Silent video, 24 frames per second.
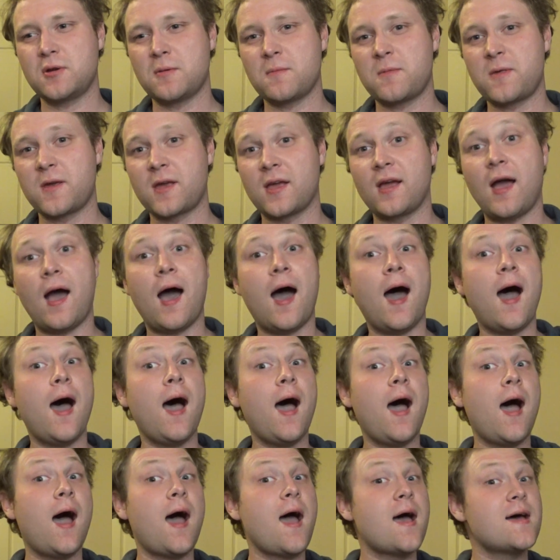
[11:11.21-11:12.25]
I'm thinking,
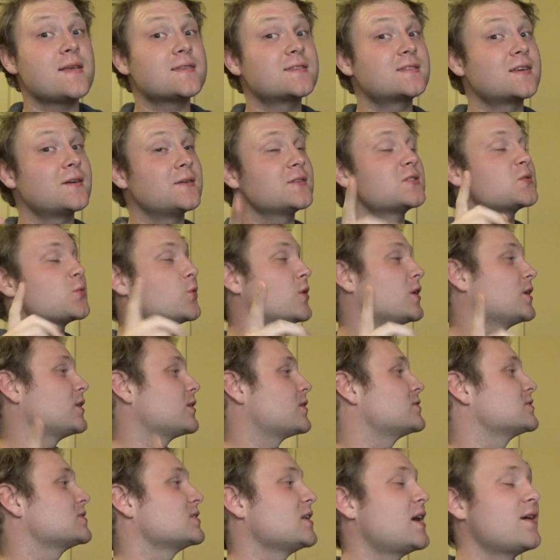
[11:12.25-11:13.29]
so it's one of
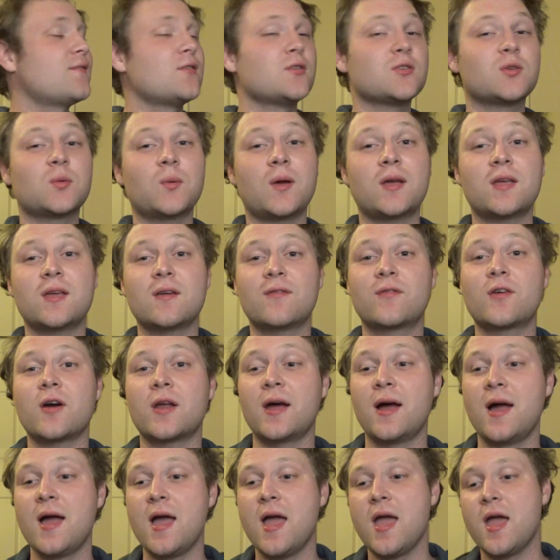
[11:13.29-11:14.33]
those levels where you've
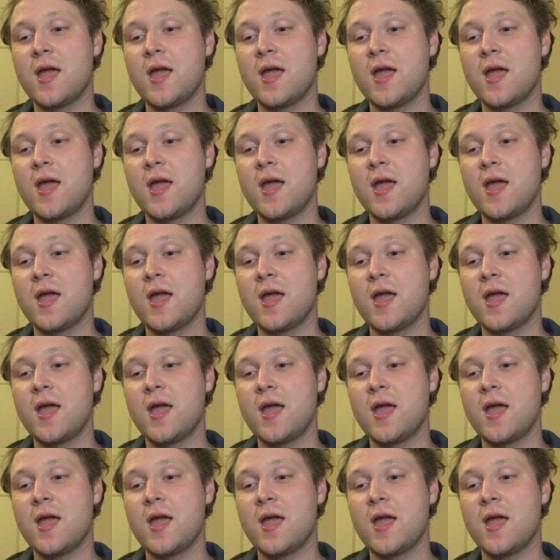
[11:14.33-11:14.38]
got